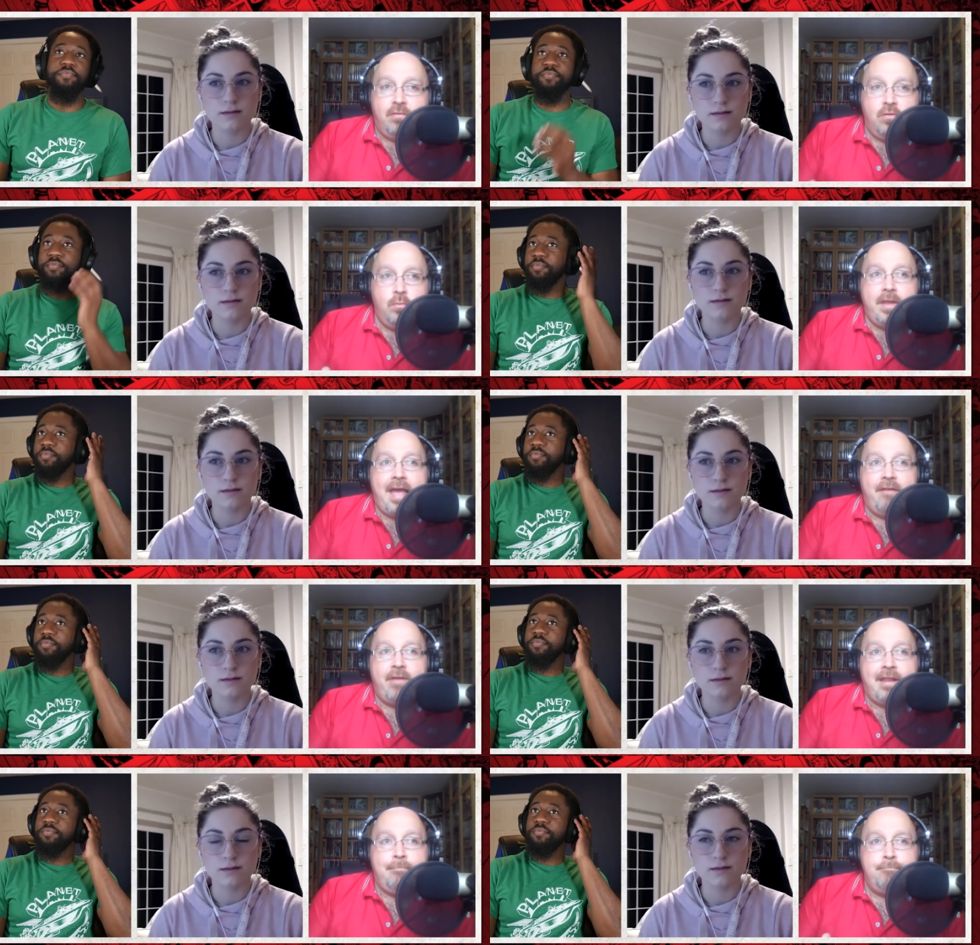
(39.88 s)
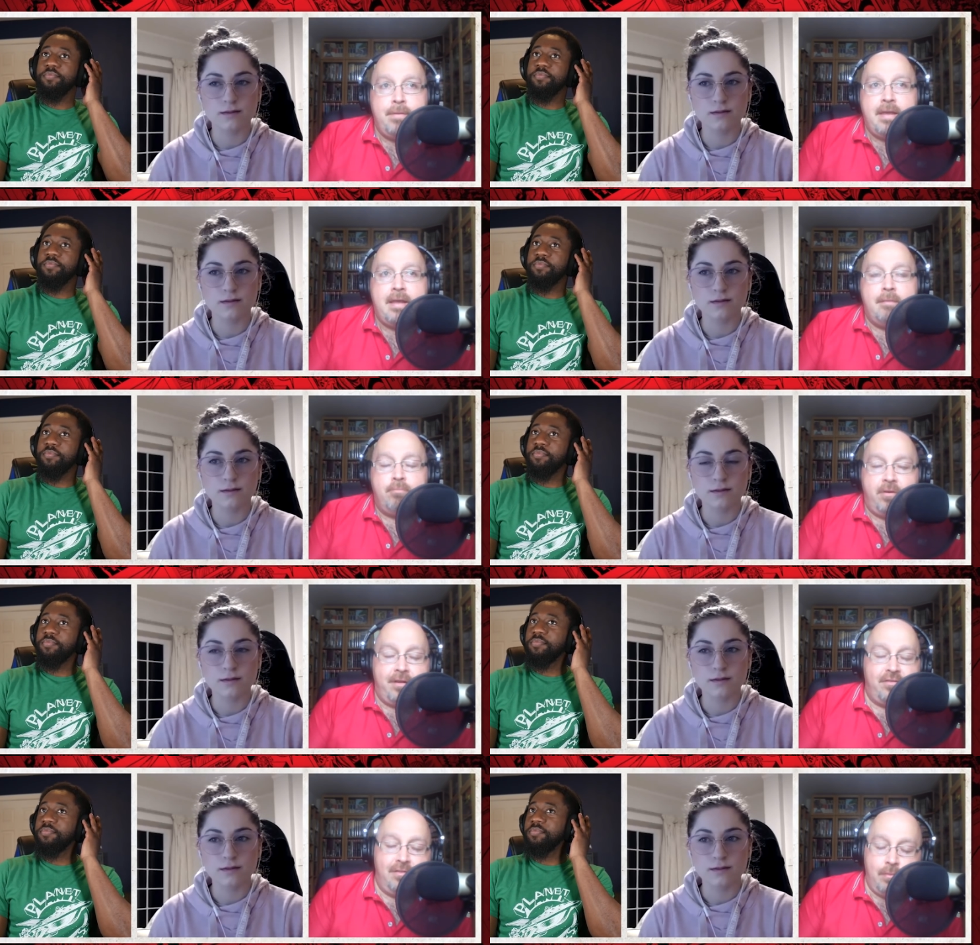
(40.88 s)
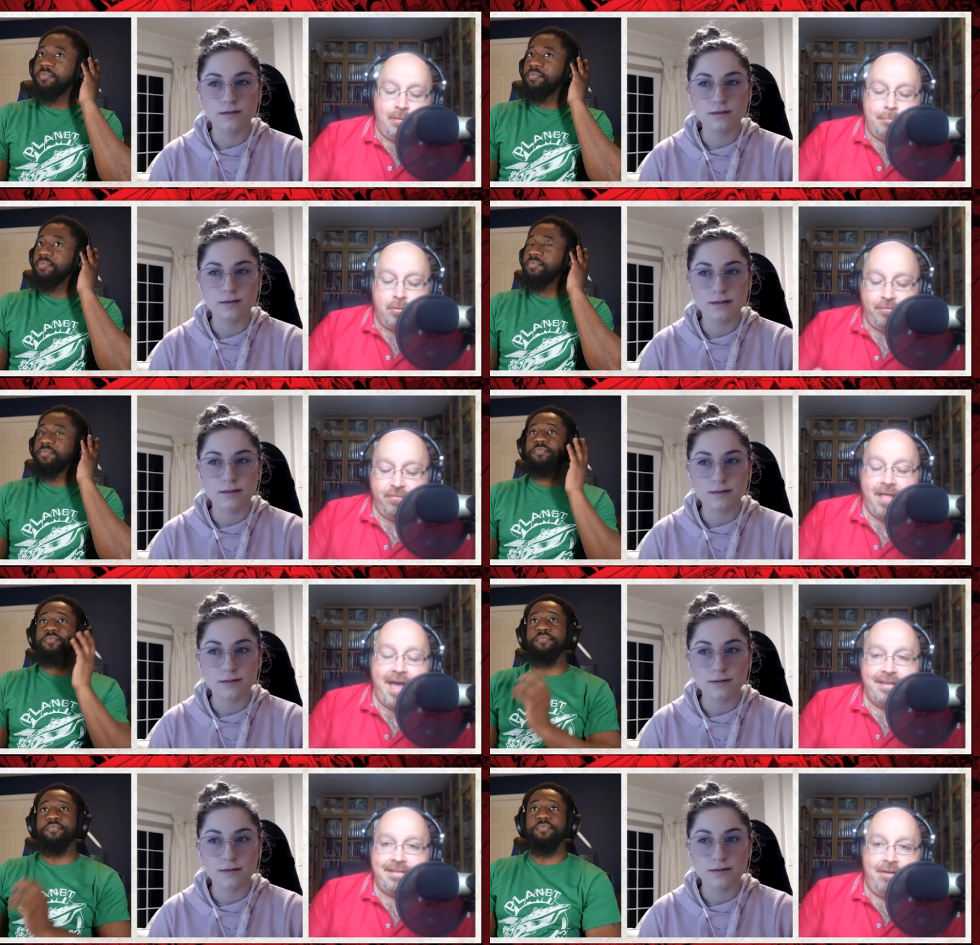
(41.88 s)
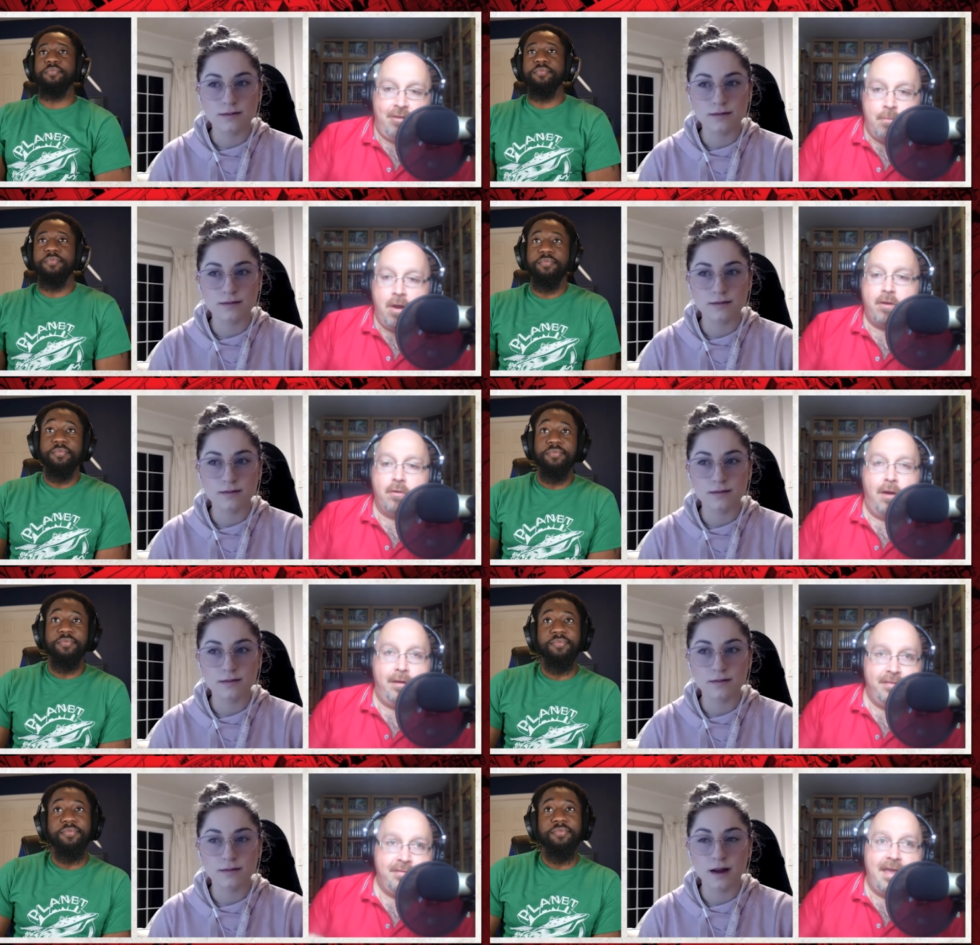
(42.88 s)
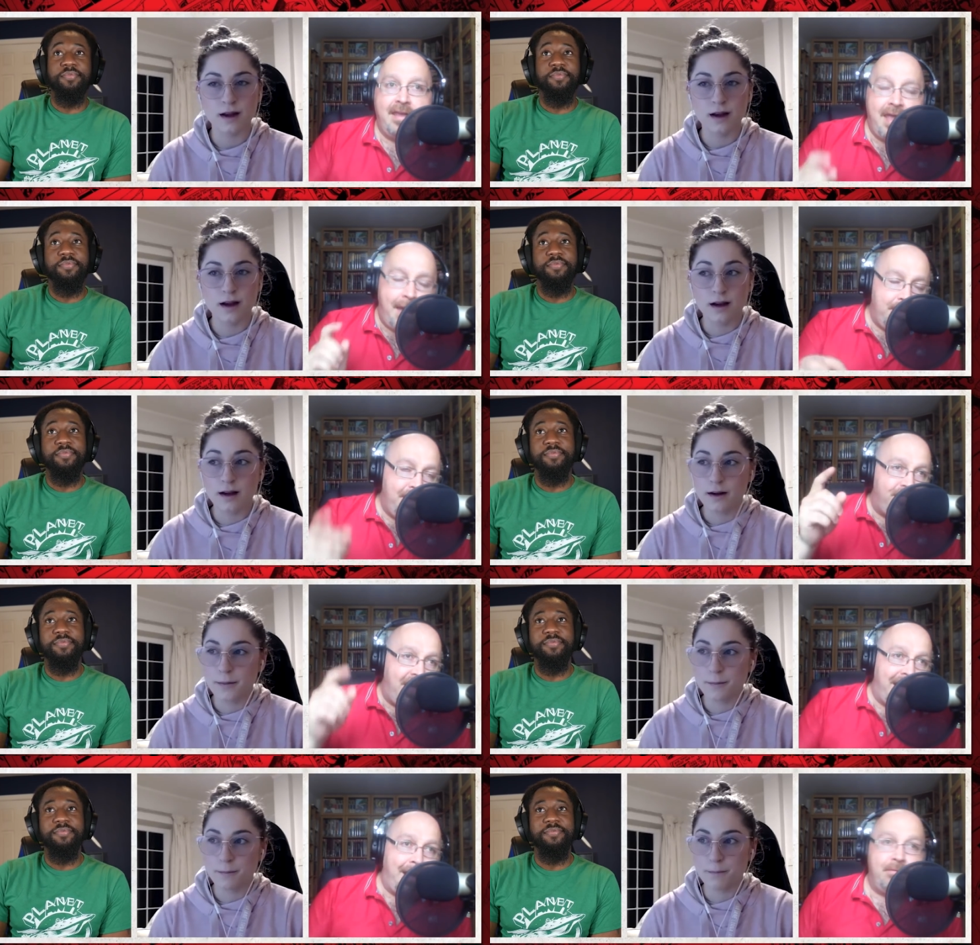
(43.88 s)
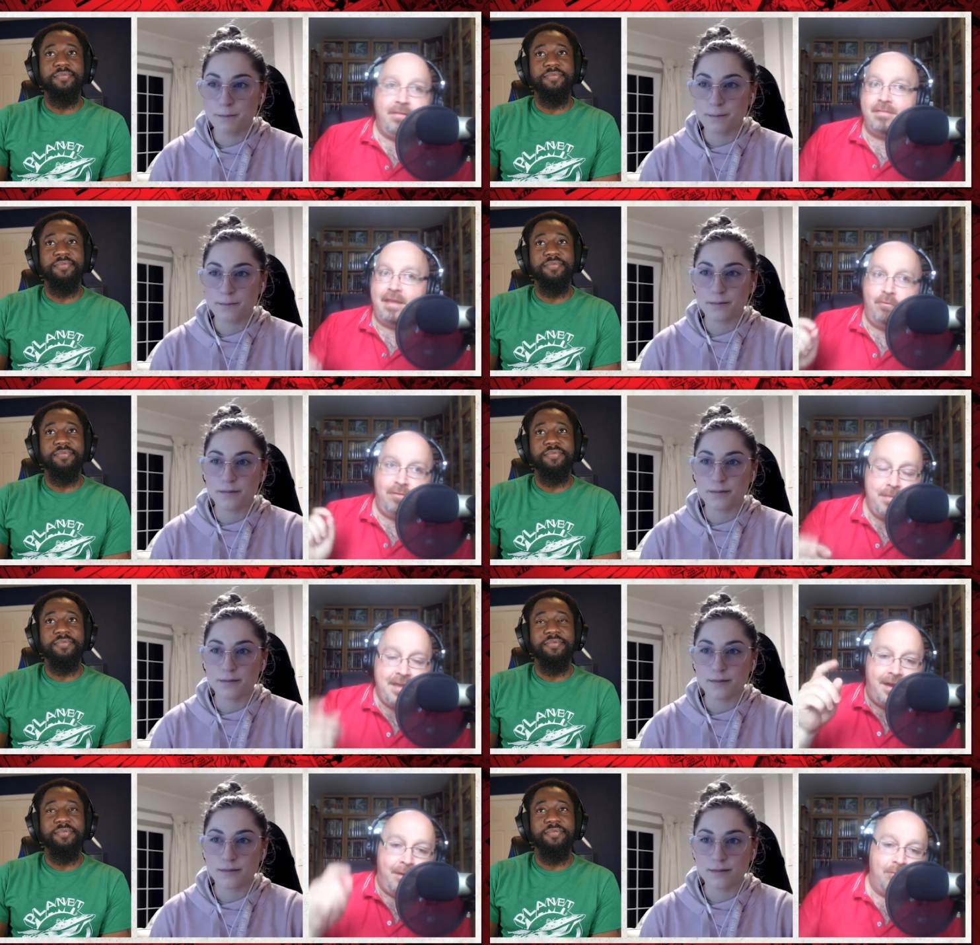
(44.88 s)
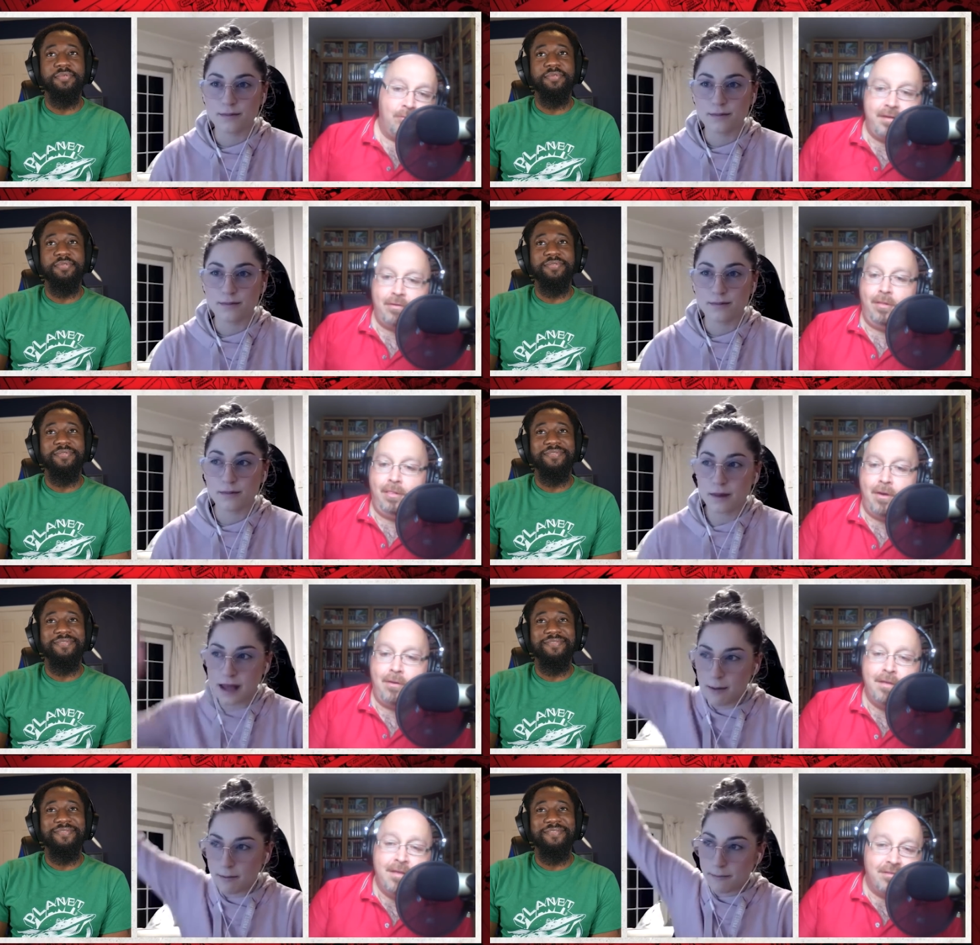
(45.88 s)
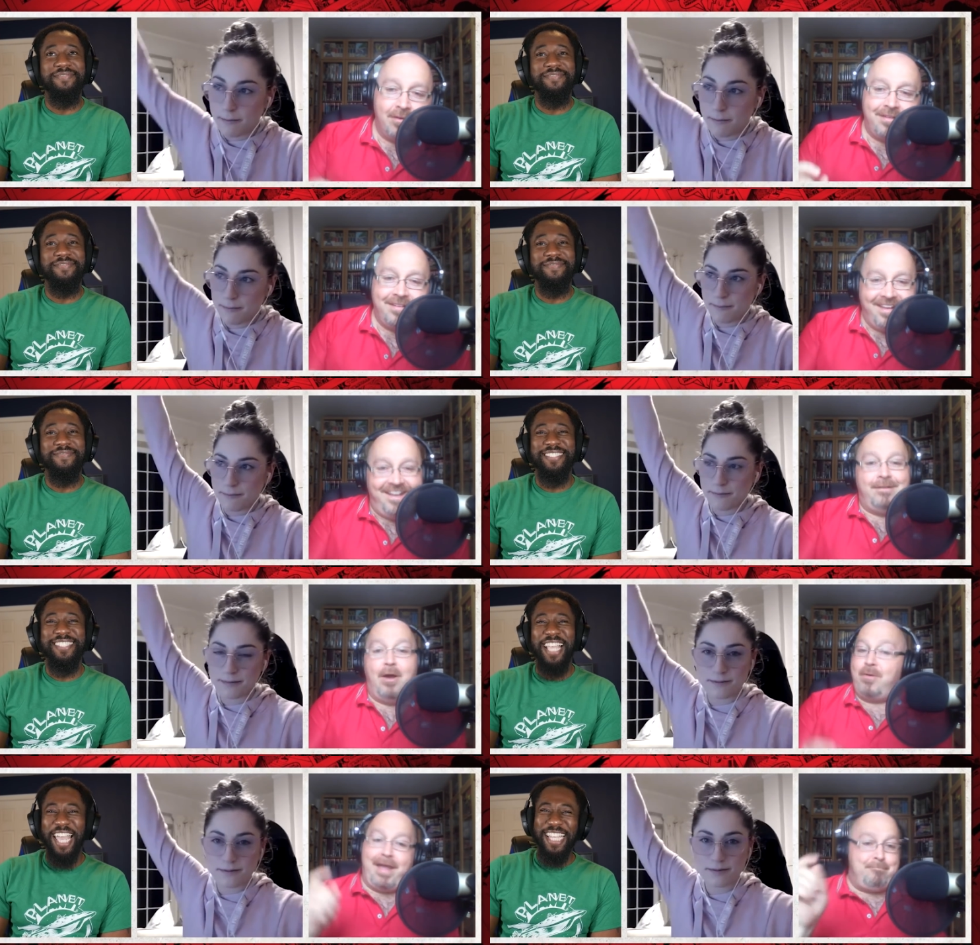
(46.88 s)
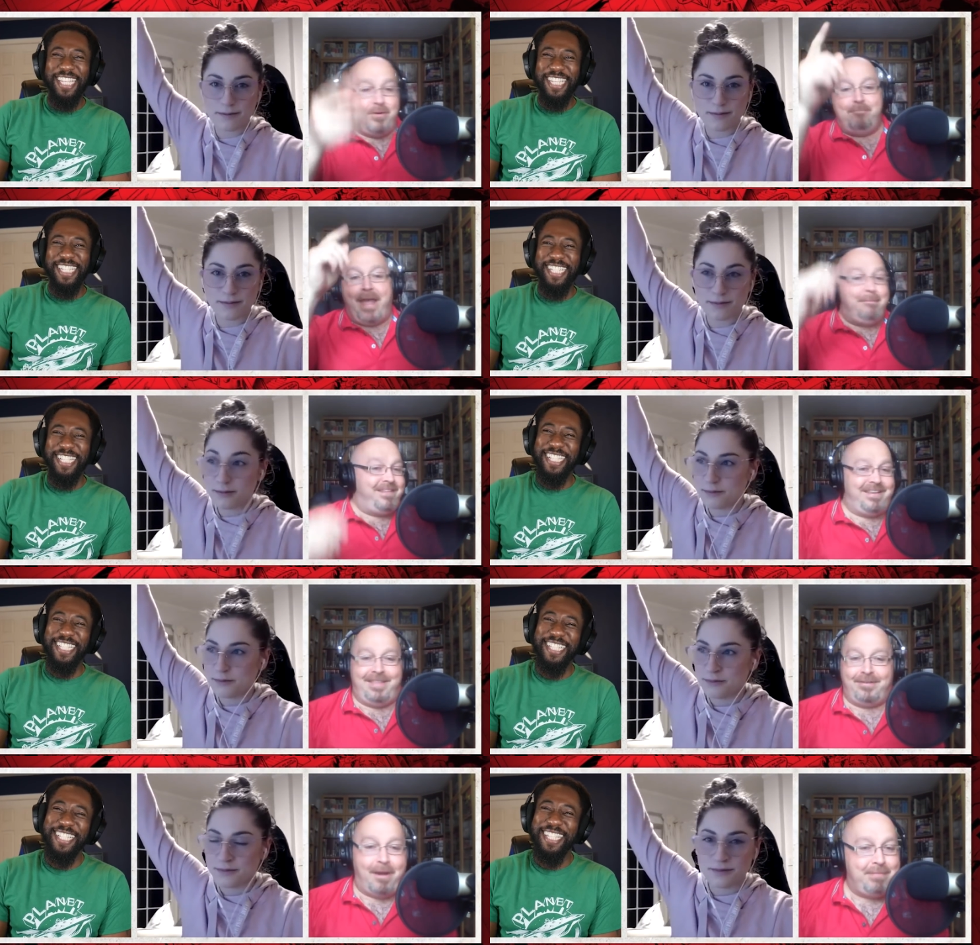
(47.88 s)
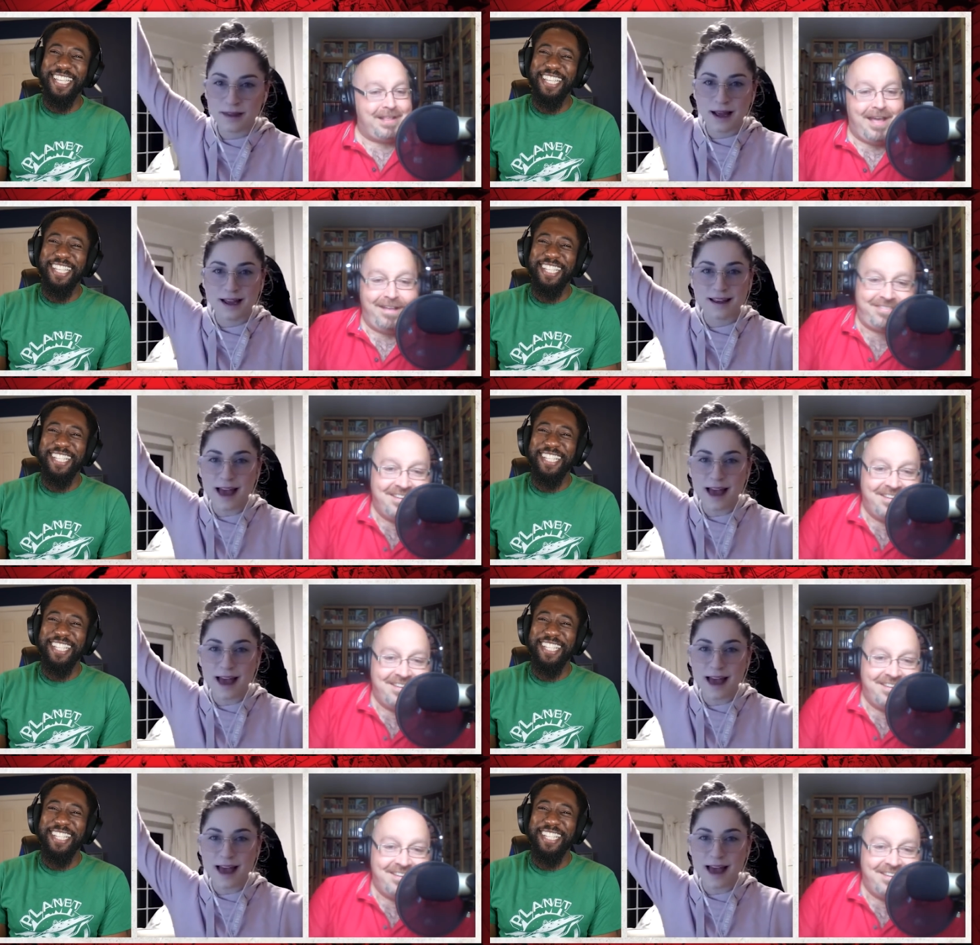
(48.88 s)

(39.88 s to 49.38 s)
Speaker 1: do we have any big predictions we want to put a flag down, a marker on, and say, yep, if that happens, it was me and I was right all along? Yep. So, okay, boom, Amy's in there, top of the class.